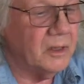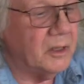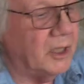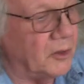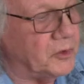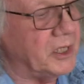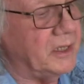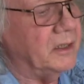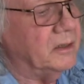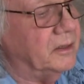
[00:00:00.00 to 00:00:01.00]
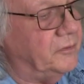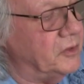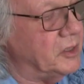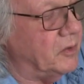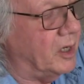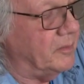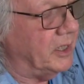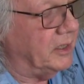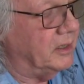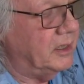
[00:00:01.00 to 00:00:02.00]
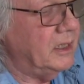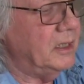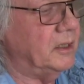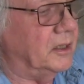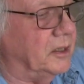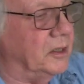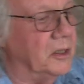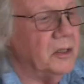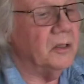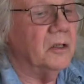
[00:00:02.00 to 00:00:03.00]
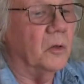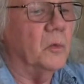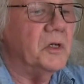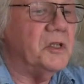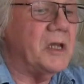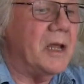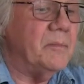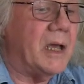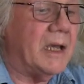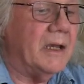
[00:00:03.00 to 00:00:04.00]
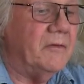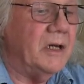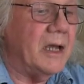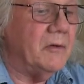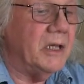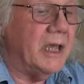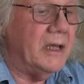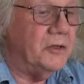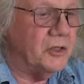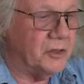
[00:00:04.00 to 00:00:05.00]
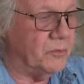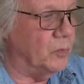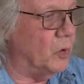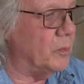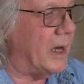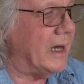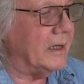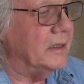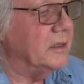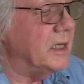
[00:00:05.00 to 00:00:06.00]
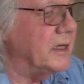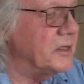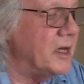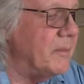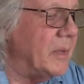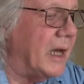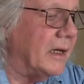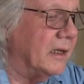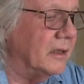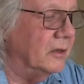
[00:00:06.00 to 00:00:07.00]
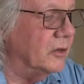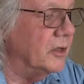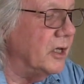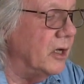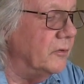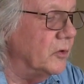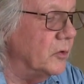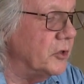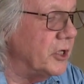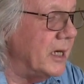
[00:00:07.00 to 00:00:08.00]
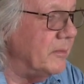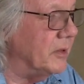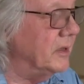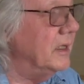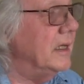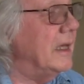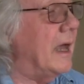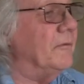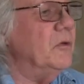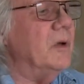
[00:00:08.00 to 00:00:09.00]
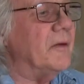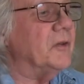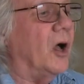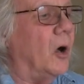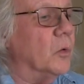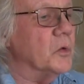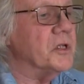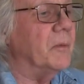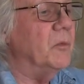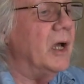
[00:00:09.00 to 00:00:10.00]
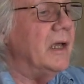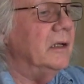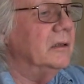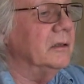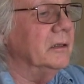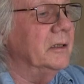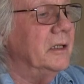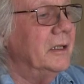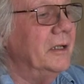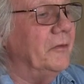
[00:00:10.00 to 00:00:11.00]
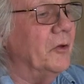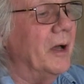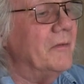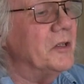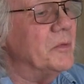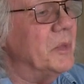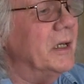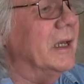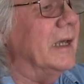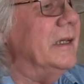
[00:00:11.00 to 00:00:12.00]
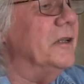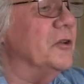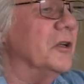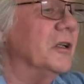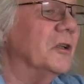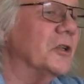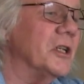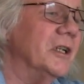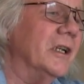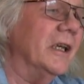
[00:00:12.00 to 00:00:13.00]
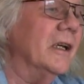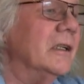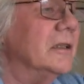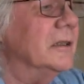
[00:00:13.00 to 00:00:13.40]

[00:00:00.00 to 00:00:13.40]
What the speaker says: close in, if you see what I mean. Always stand back, every now and again just walk back, take a step back, look at the overall shape. Have you left a hole somewhere? If you have, it's a bit late, you should have looked earlier.